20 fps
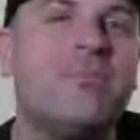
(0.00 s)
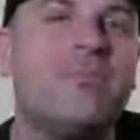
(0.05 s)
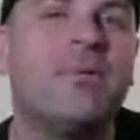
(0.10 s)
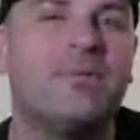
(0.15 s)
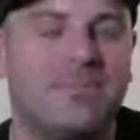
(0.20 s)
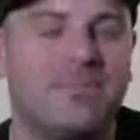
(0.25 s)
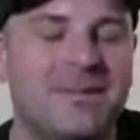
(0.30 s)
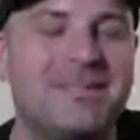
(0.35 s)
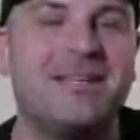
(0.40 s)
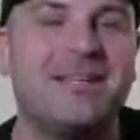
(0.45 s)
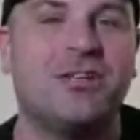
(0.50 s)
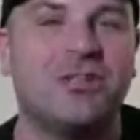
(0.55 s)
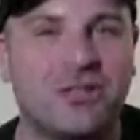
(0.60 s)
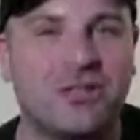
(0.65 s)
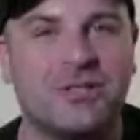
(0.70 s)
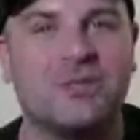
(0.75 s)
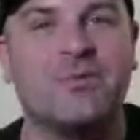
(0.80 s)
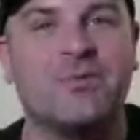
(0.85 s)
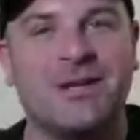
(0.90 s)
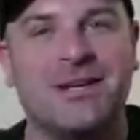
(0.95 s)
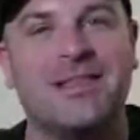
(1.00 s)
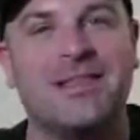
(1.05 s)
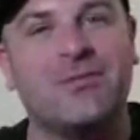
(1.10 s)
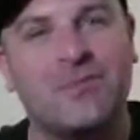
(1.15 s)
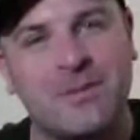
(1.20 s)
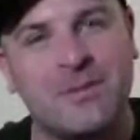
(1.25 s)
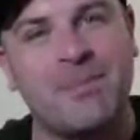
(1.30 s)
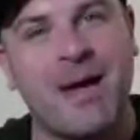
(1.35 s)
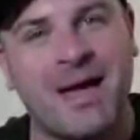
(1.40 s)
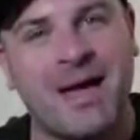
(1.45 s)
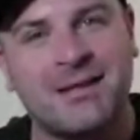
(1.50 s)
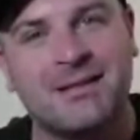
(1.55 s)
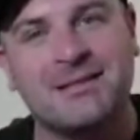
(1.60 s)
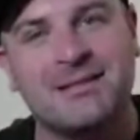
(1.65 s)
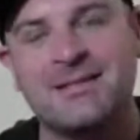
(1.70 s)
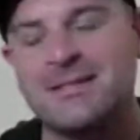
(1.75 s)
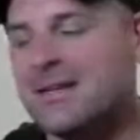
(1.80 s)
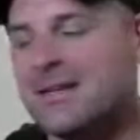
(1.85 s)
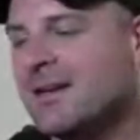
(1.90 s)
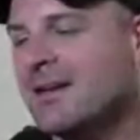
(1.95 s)
positions really, three
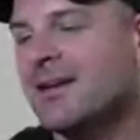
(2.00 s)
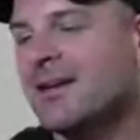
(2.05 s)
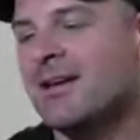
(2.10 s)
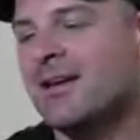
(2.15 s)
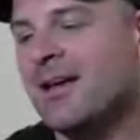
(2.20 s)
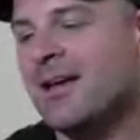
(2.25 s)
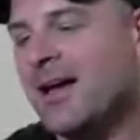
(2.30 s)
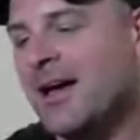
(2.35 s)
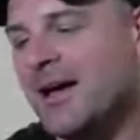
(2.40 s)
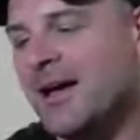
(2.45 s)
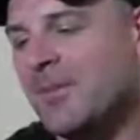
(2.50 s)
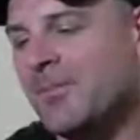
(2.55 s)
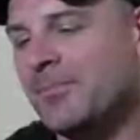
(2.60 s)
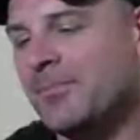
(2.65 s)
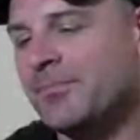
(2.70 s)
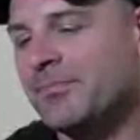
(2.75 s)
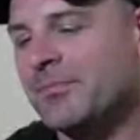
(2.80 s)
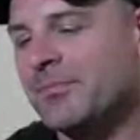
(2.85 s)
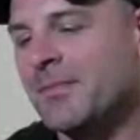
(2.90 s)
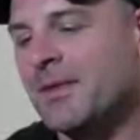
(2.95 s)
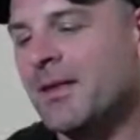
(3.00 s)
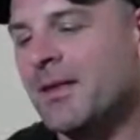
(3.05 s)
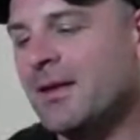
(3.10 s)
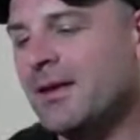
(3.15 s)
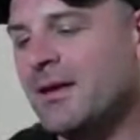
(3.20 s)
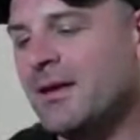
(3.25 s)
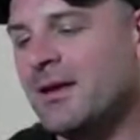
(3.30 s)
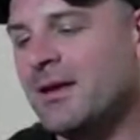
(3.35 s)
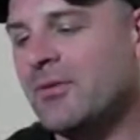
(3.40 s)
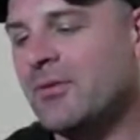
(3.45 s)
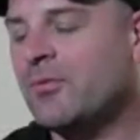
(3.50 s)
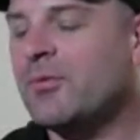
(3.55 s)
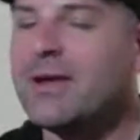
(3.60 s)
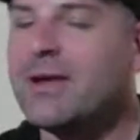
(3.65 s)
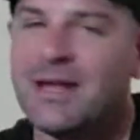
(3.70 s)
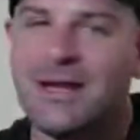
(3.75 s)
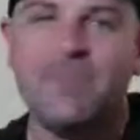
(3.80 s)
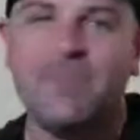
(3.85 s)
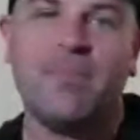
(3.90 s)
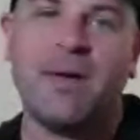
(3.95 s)
patterns. In a
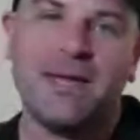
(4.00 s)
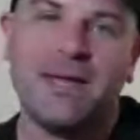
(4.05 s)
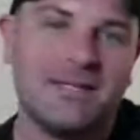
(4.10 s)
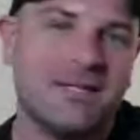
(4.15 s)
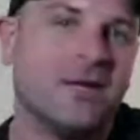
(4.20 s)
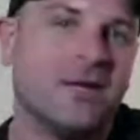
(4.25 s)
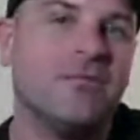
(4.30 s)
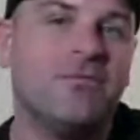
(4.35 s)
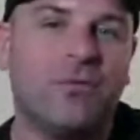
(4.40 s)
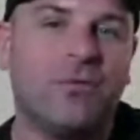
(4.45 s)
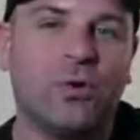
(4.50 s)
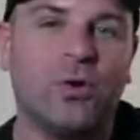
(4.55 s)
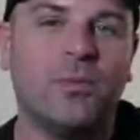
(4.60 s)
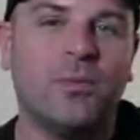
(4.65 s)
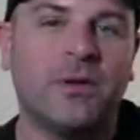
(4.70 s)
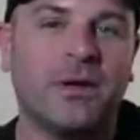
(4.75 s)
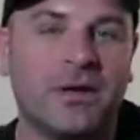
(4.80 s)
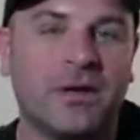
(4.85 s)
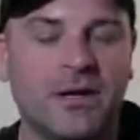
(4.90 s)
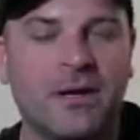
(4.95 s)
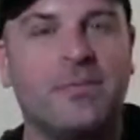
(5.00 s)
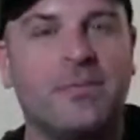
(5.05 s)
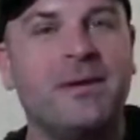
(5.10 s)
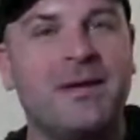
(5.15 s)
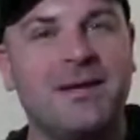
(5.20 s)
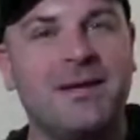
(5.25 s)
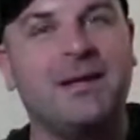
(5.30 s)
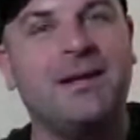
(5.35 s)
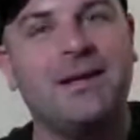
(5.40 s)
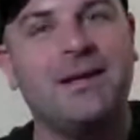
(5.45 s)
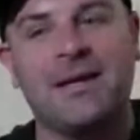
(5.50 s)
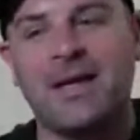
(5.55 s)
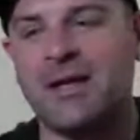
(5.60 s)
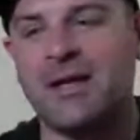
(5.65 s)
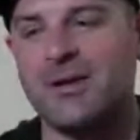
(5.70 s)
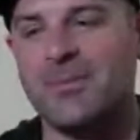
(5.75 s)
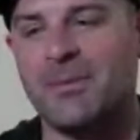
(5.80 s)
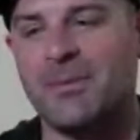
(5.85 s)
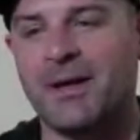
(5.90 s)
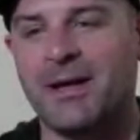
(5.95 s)
really basic form that can immediately
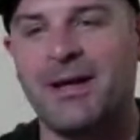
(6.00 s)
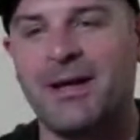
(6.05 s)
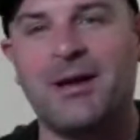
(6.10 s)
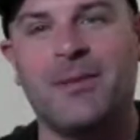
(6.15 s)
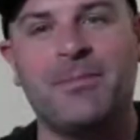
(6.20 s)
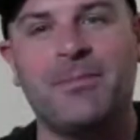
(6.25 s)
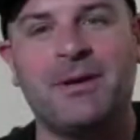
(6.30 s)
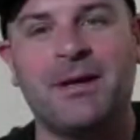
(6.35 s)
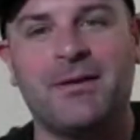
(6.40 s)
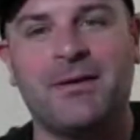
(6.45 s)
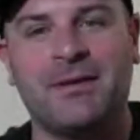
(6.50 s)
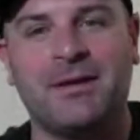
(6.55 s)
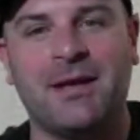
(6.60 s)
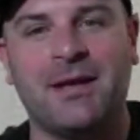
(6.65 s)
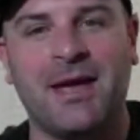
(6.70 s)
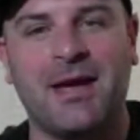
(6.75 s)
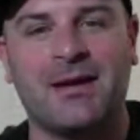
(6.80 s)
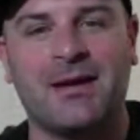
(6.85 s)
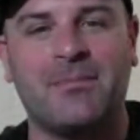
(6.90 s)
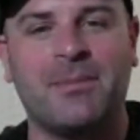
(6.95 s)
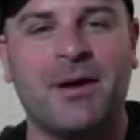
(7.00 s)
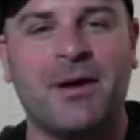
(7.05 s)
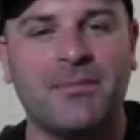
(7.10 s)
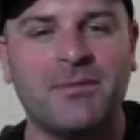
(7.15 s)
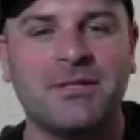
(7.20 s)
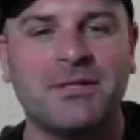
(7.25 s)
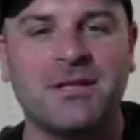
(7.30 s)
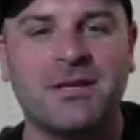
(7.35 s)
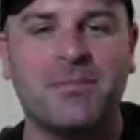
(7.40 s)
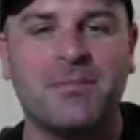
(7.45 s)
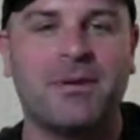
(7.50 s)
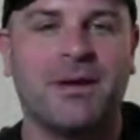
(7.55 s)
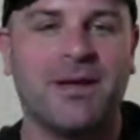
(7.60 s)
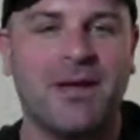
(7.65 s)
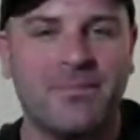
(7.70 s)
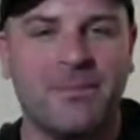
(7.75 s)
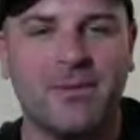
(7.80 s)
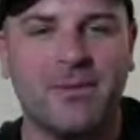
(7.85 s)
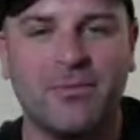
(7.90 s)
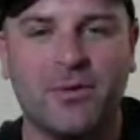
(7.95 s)
get you playing up and down the neck. But I'm just going to play
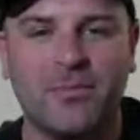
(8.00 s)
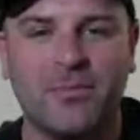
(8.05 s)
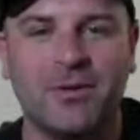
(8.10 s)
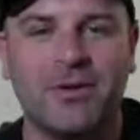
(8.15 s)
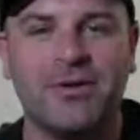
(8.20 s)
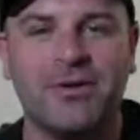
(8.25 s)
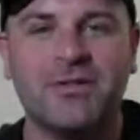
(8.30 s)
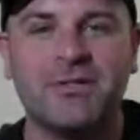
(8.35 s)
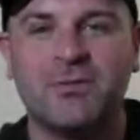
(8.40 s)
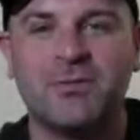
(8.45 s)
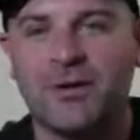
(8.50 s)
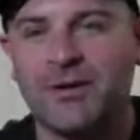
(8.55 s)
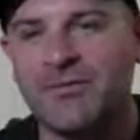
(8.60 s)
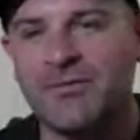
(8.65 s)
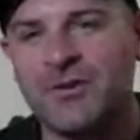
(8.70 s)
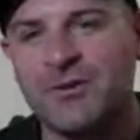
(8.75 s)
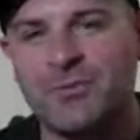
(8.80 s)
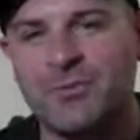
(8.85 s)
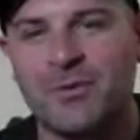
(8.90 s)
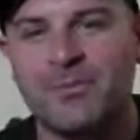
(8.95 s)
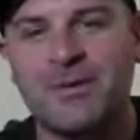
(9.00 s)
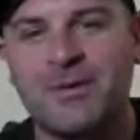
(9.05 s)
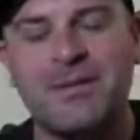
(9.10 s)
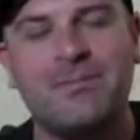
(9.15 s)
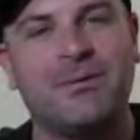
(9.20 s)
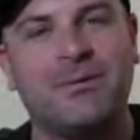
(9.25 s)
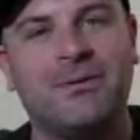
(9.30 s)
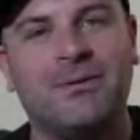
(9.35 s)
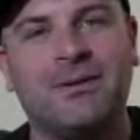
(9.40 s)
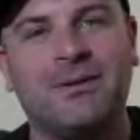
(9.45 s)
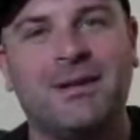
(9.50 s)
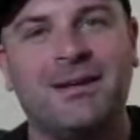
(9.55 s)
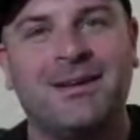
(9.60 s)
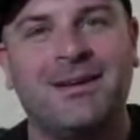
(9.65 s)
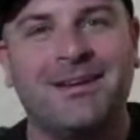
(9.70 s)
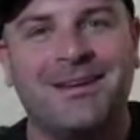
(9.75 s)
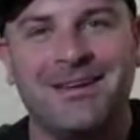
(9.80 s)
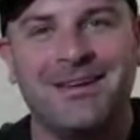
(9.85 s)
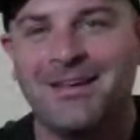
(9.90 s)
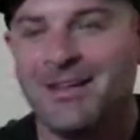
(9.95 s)
a bit more blues while a few more people
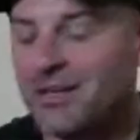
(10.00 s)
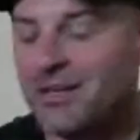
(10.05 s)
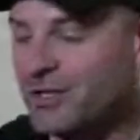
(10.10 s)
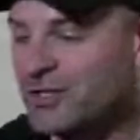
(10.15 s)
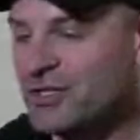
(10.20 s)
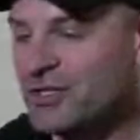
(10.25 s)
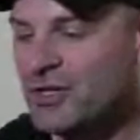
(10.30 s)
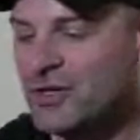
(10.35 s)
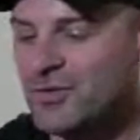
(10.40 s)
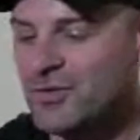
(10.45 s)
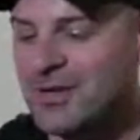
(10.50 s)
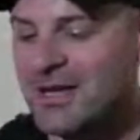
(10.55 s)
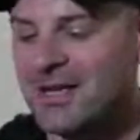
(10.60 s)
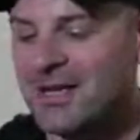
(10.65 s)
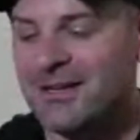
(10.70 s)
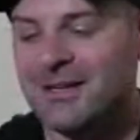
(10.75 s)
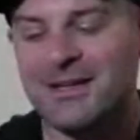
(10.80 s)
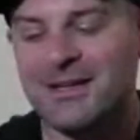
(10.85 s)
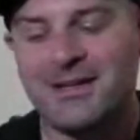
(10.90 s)
tune in.